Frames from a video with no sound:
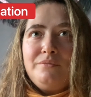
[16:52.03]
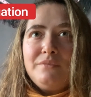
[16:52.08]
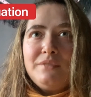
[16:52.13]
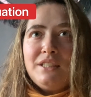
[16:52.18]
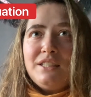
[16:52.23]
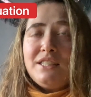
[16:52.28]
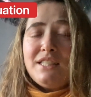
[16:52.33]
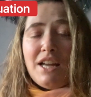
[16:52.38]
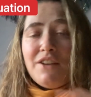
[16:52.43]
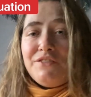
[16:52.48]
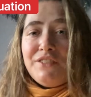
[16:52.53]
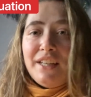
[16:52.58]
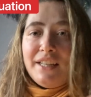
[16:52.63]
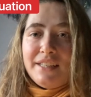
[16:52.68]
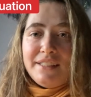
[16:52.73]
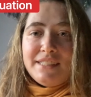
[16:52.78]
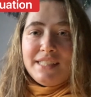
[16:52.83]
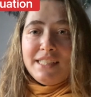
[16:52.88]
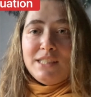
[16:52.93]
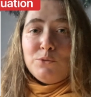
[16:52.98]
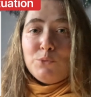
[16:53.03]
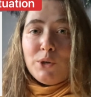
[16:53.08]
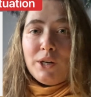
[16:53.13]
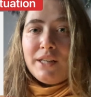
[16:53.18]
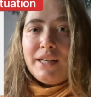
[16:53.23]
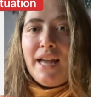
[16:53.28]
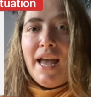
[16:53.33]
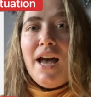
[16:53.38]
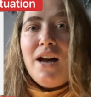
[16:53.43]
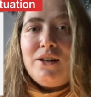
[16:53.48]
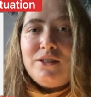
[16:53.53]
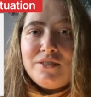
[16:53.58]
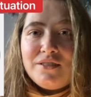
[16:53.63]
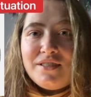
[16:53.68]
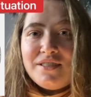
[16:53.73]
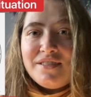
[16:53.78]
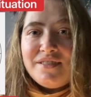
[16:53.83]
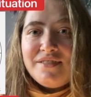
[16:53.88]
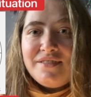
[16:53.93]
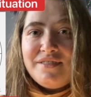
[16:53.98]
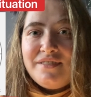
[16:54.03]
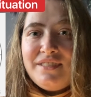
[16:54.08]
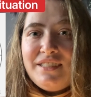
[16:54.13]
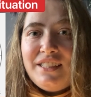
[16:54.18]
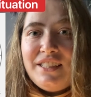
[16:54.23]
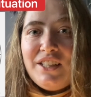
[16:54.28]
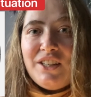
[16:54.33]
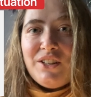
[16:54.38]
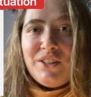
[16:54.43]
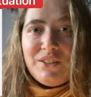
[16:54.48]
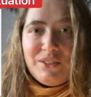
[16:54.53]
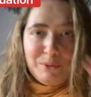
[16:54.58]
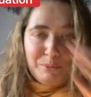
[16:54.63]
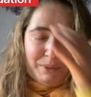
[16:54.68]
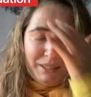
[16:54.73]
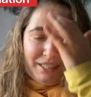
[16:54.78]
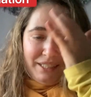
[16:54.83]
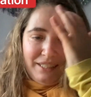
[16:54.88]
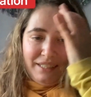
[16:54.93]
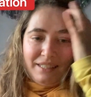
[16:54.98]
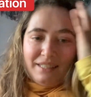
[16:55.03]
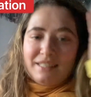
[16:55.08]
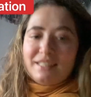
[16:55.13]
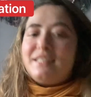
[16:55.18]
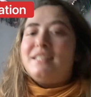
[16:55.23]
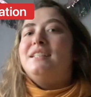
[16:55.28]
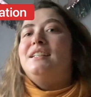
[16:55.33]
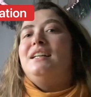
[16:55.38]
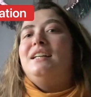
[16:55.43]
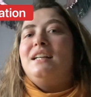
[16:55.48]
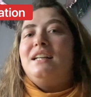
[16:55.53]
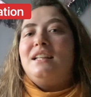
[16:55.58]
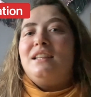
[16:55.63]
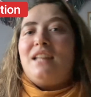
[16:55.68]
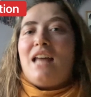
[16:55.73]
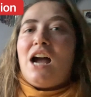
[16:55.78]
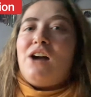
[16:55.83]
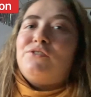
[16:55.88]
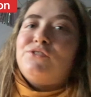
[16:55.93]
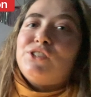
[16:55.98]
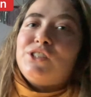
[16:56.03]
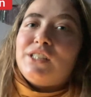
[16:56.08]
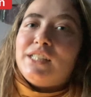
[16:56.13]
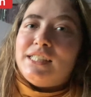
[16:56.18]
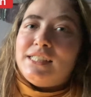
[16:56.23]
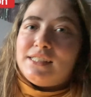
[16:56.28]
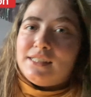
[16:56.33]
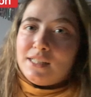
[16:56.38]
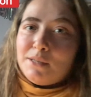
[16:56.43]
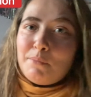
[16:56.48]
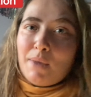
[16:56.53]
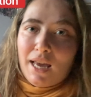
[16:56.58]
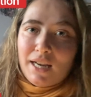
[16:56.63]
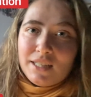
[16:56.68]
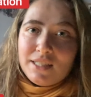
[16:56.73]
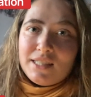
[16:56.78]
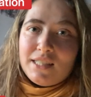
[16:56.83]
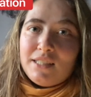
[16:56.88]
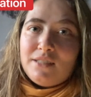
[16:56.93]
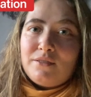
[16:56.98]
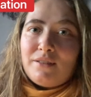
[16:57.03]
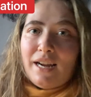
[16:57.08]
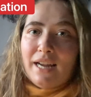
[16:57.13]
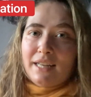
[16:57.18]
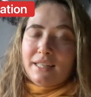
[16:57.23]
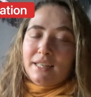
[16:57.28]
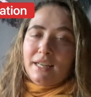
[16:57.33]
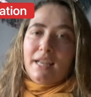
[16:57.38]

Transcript: stuff that didn't work out, you know, because laughter is the medicine, right?